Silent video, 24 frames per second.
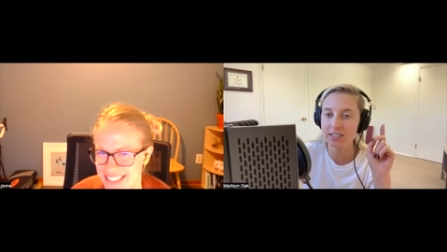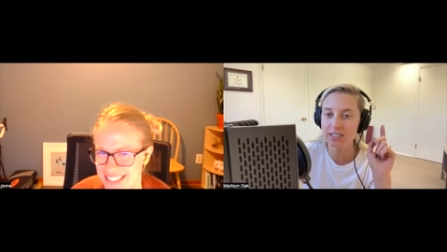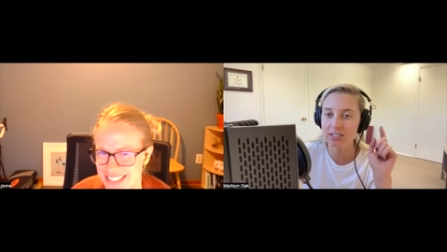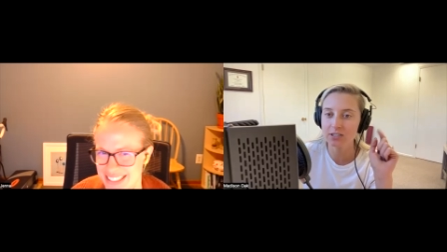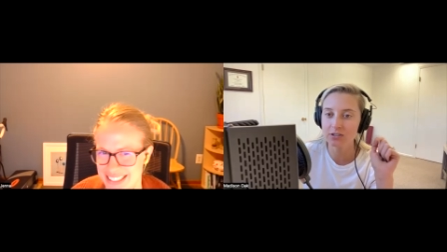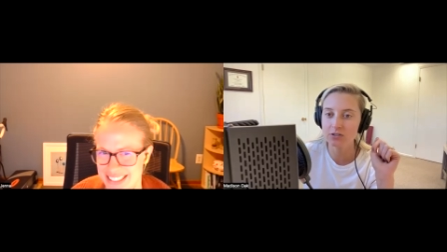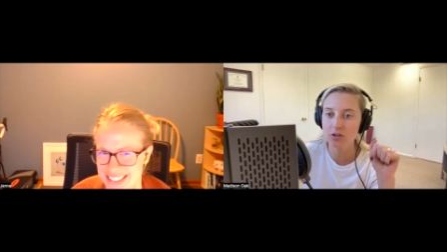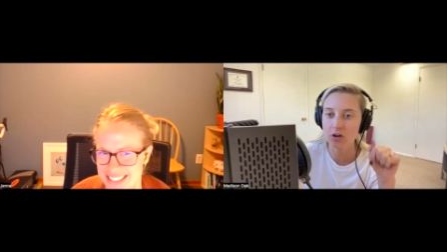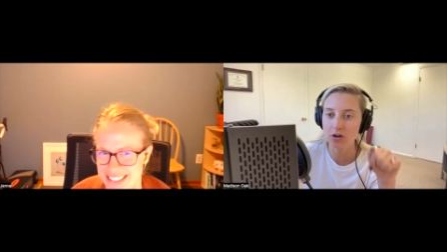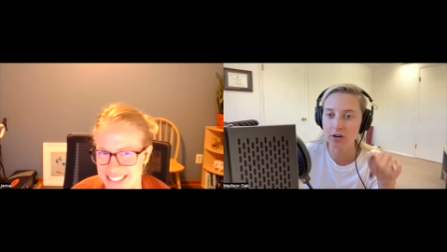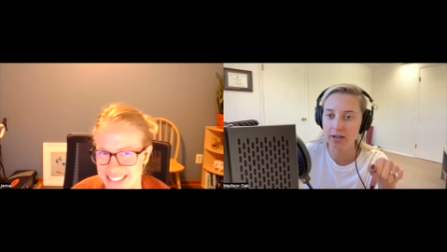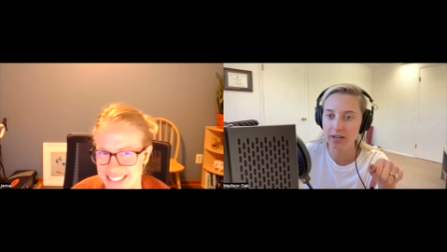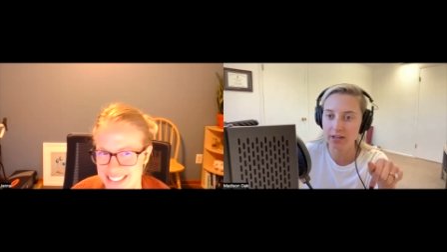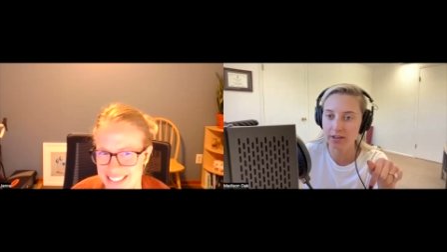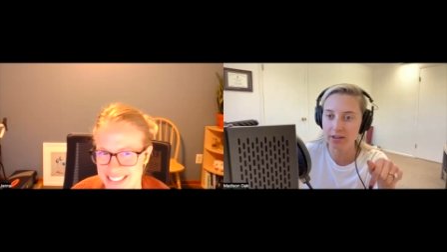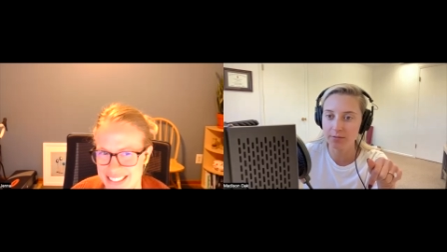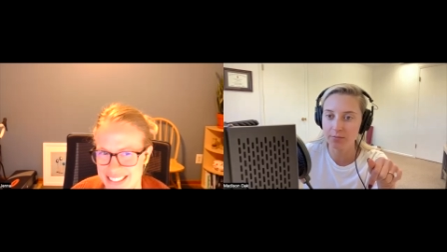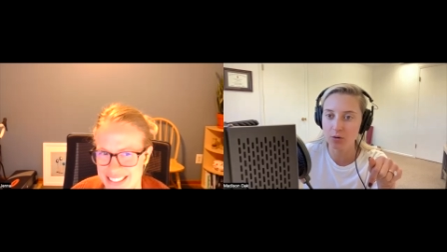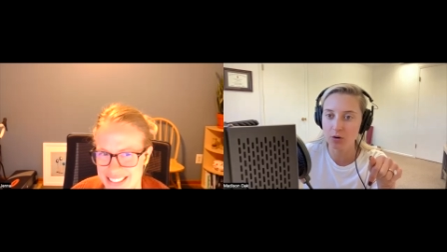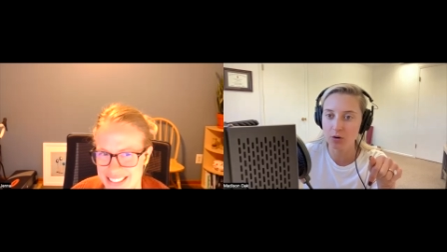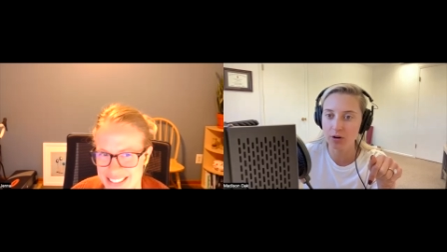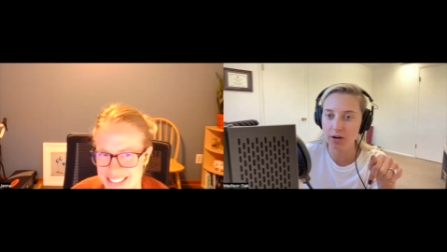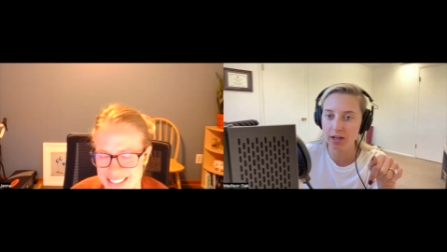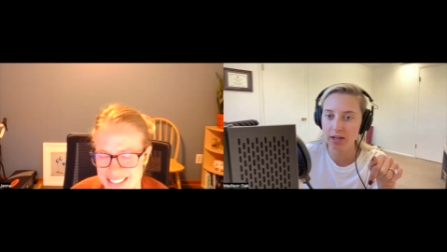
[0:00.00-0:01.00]
is starting in the
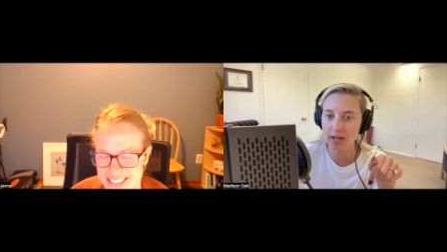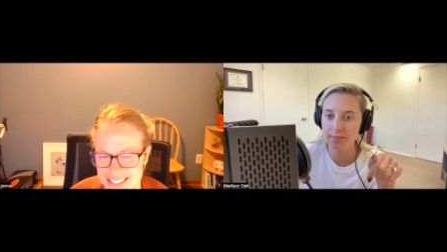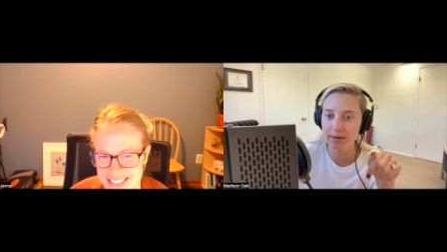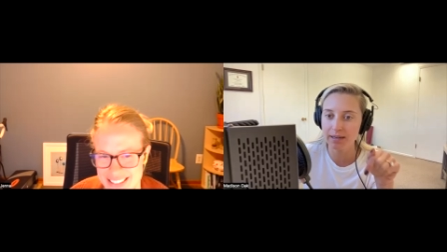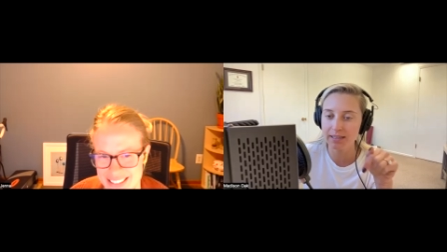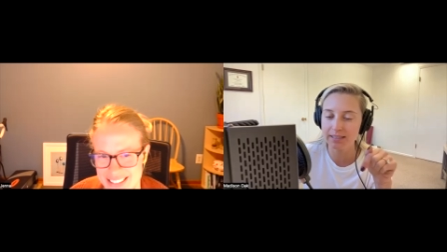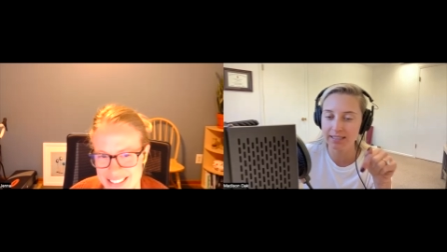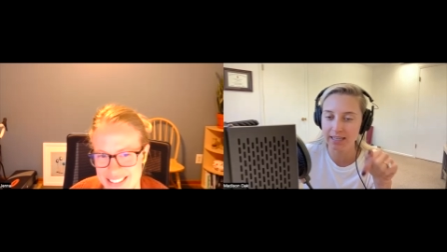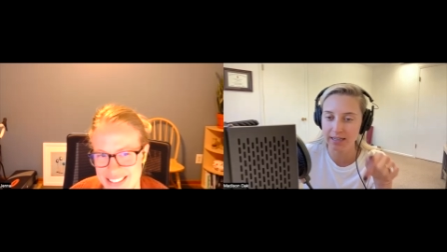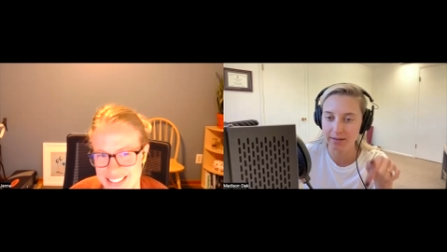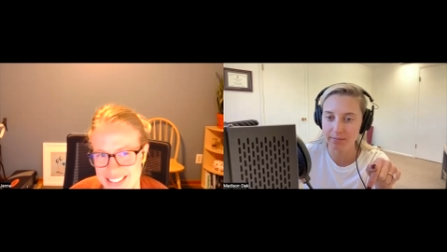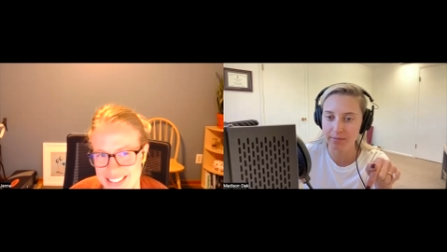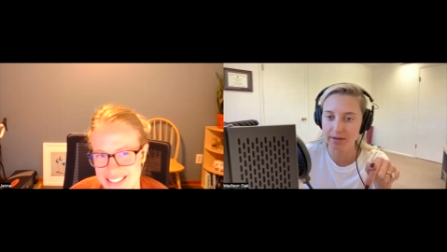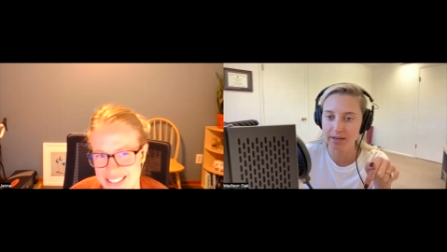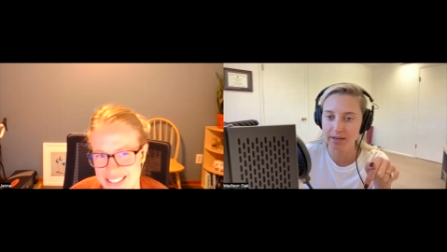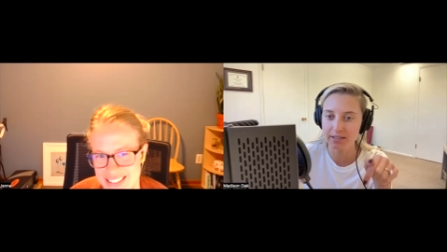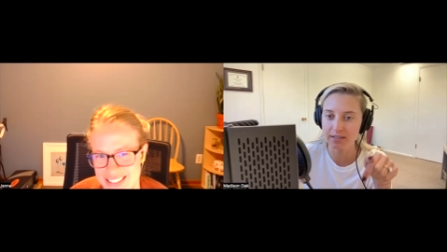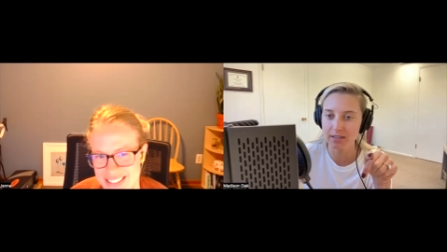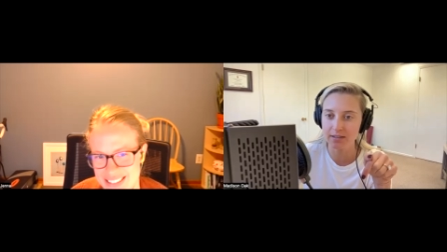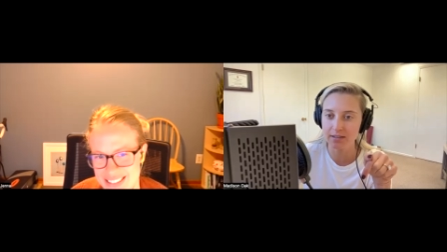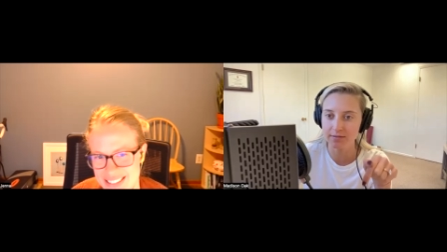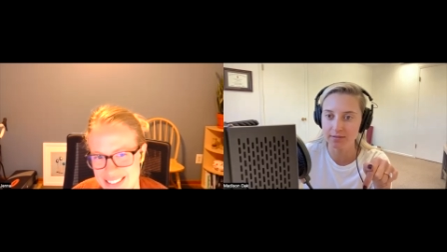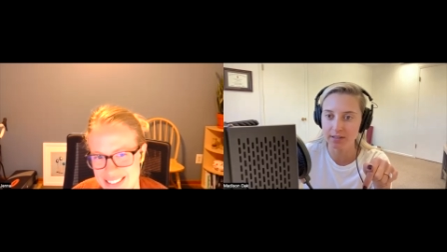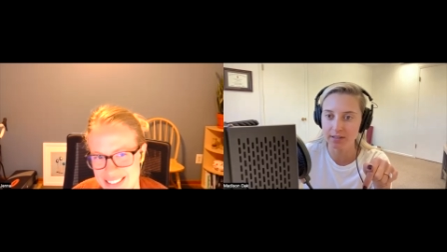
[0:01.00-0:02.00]
morning by ten
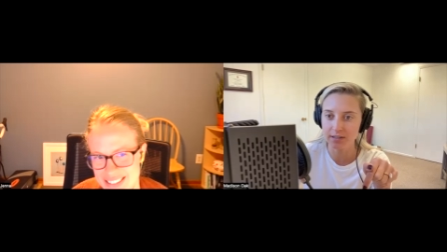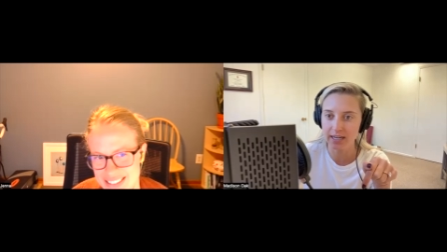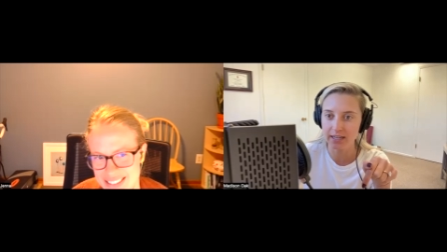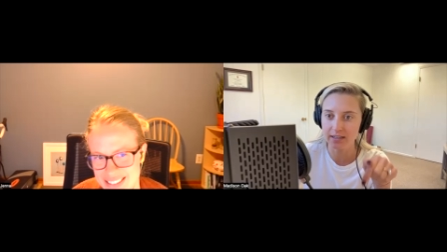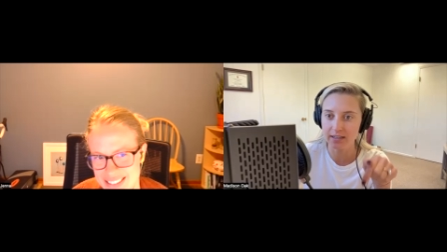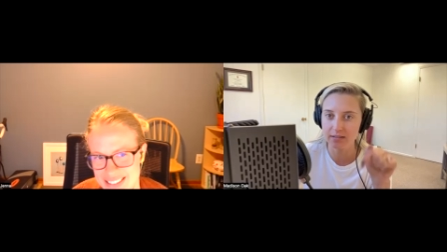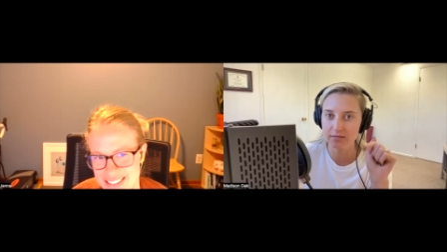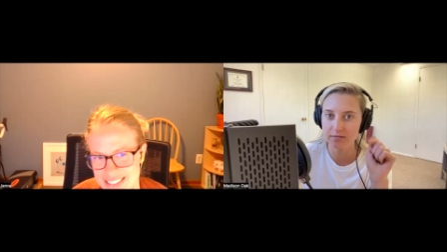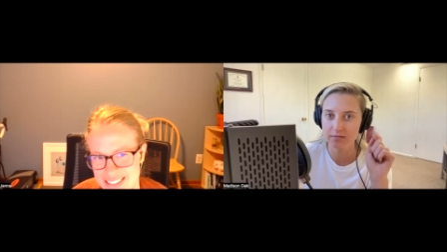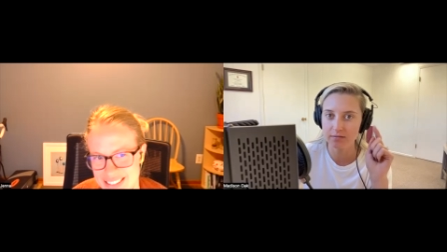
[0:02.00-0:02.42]
minutes of light.